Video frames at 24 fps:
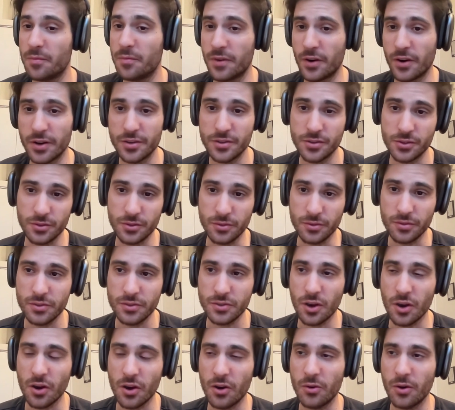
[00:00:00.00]
very soon.
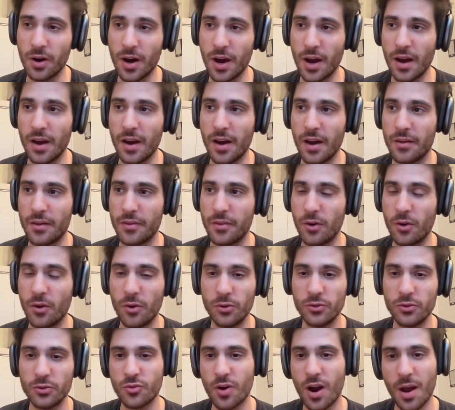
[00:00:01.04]
So uh, the
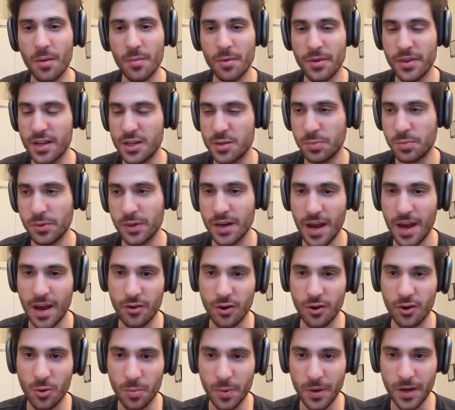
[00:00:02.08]
whole drama that's played out
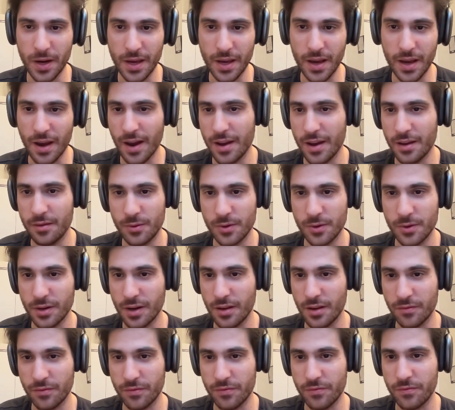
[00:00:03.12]
in OpenAI, what
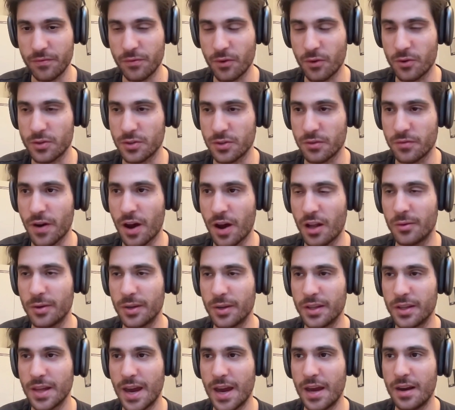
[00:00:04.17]
if folks are
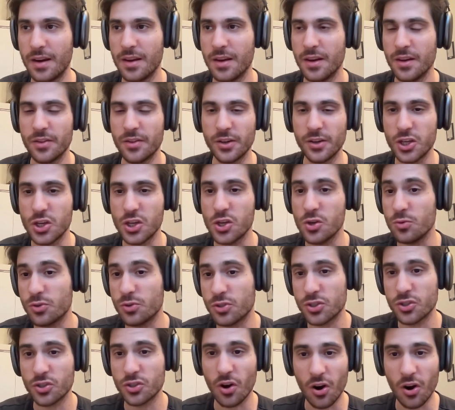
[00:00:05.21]
following that, the
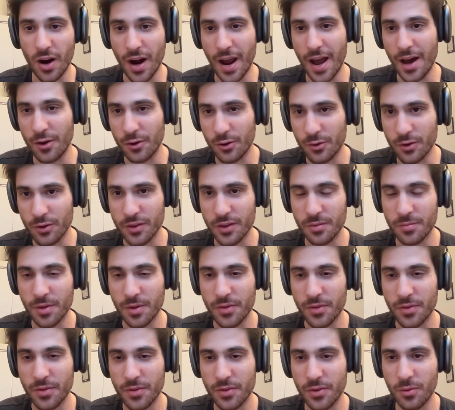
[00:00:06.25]
Q-star algorithm that
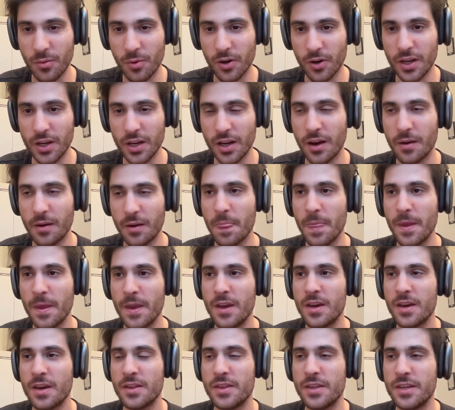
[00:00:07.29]
they're working on,
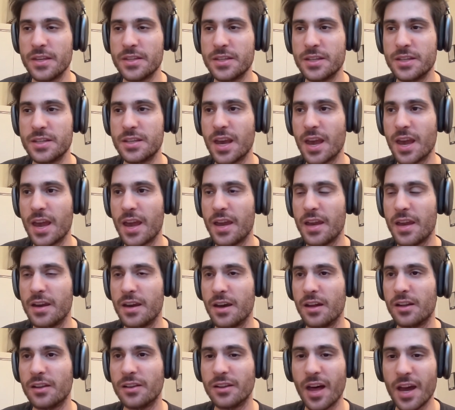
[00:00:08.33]
this is
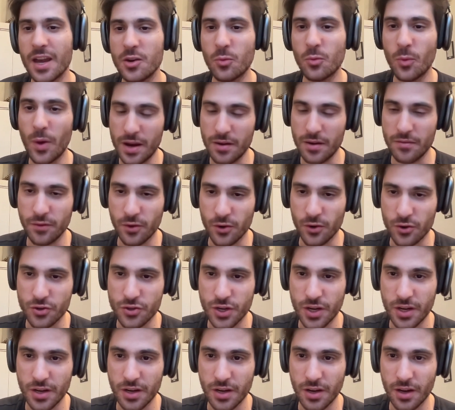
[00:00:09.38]
a lightweight
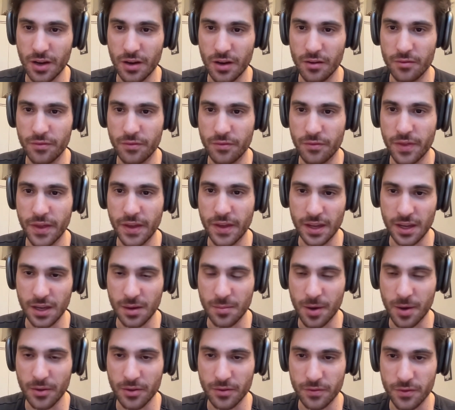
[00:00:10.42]
version of thinking
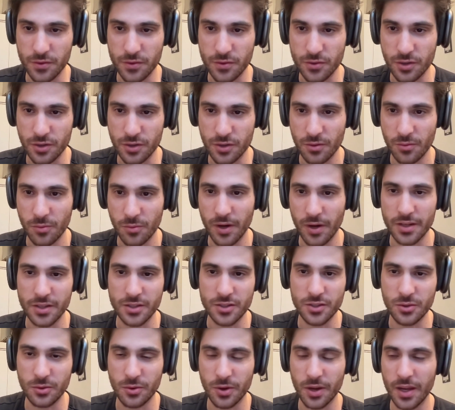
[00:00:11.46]
about the future. What
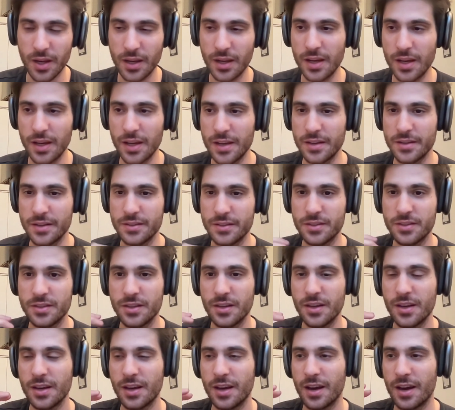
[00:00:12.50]
it's doing
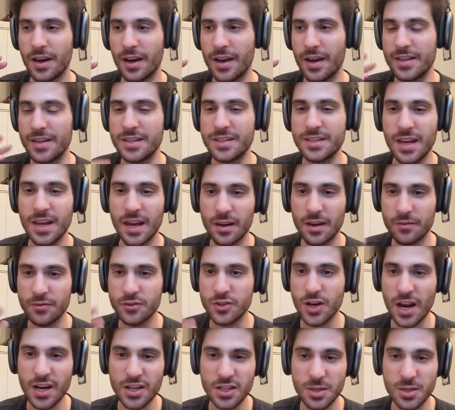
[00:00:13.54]
is, Uh, instead of
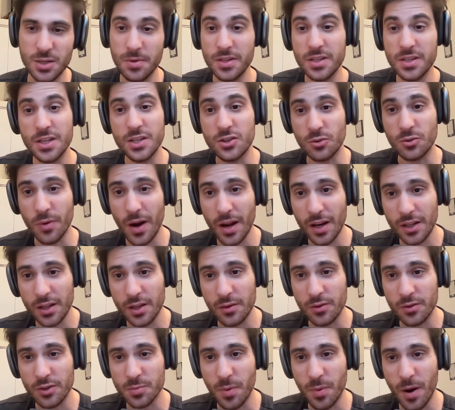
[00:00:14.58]
ChatGPT
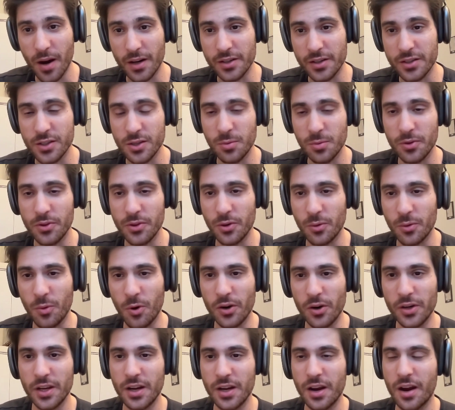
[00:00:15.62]
directly responding to you, what they're
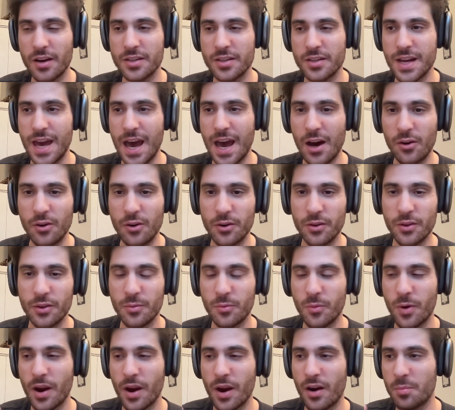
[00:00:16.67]
working on is an
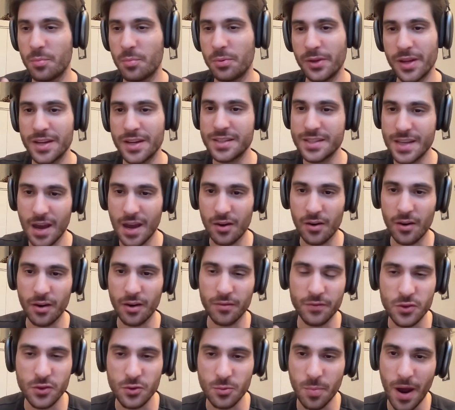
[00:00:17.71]
algorithm where it plays out a
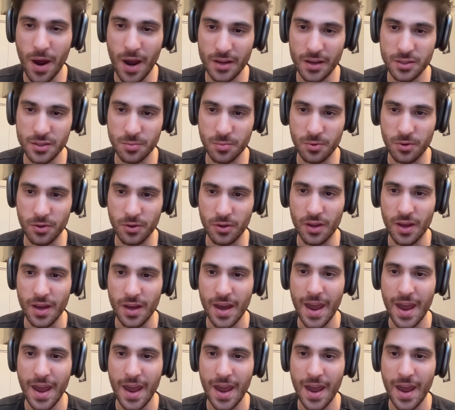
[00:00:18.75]
few possible